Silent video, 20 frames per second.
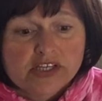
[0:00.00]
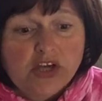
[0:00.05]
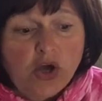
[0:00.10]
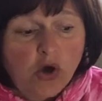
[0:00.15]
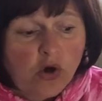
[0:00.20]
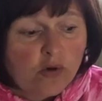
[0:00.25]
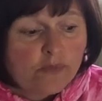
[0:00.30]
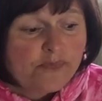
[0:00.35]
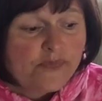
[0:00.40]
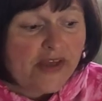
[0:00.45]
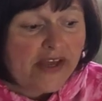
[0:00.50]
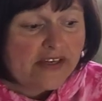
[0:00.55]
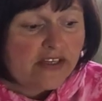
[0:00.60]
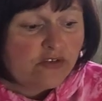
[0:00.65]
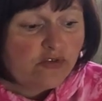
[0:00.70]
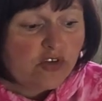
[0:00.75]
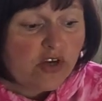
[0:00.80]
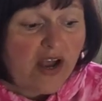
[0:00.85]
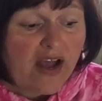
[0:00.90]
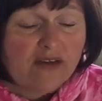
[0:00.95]
hope that
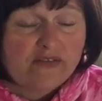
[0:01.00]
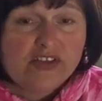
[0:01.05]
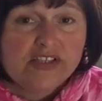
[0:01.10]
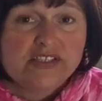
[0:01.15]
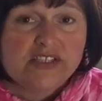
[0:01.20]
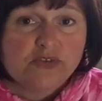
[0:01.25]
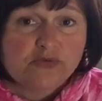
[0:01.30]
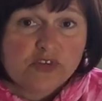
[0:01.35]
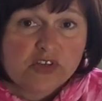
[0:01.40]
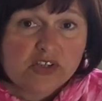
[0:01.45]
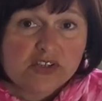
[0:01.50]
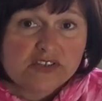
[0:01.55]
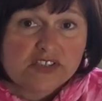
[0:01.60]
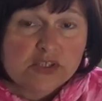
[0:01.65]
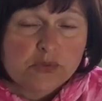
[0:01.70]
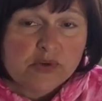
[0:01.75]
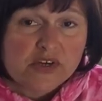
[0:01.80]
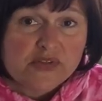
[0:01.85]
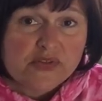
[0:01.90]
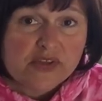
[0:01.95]
if you're having difficulty
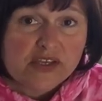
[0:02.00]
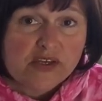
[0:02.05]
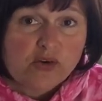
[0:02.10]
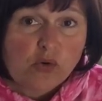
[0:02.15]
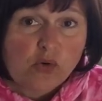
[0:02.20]
with it